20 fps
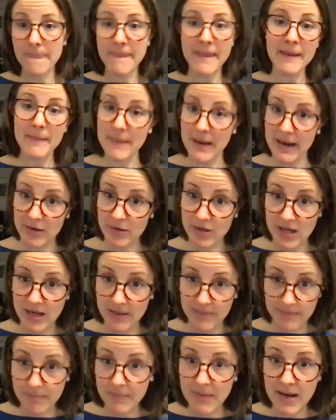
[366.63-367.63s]
They may or
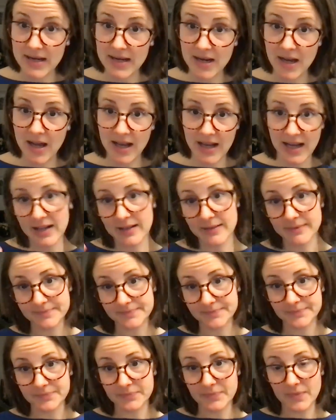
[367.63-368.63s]
may not,
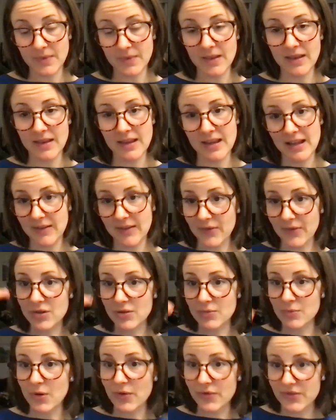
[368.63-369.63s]
if
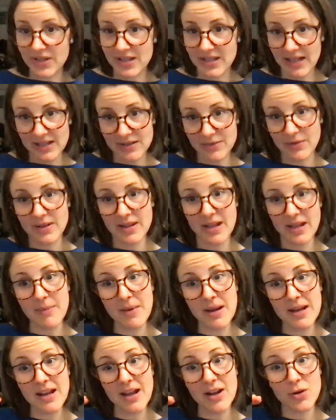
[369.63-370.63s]
you move to the next one, they
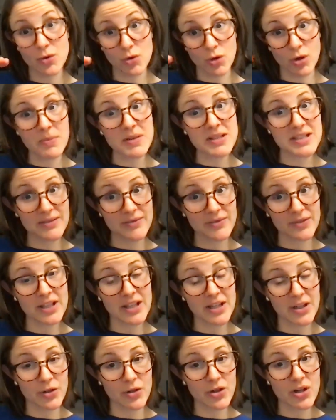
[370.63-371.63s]
may not
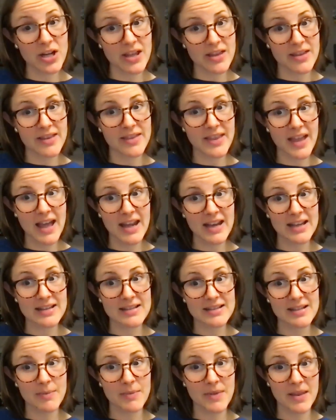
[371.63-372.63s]
normatively agree that that
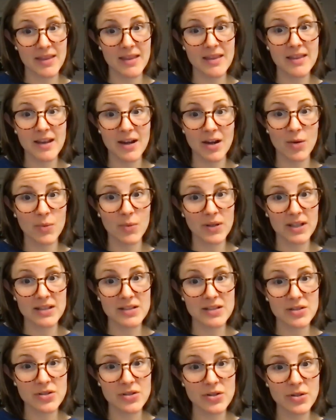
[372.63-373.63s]
is something that they're willing
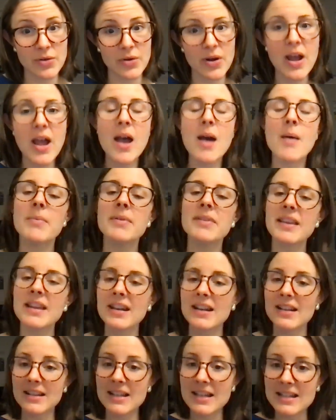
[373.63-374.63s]
to do, but
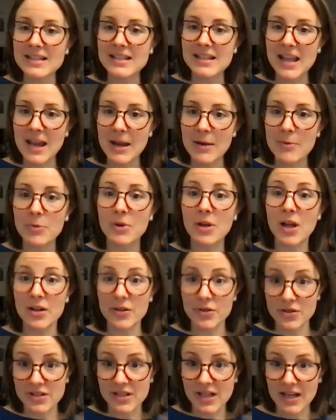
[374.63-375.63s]
then at least they will
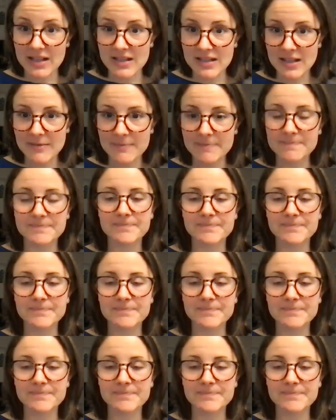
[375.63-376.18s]
understand it.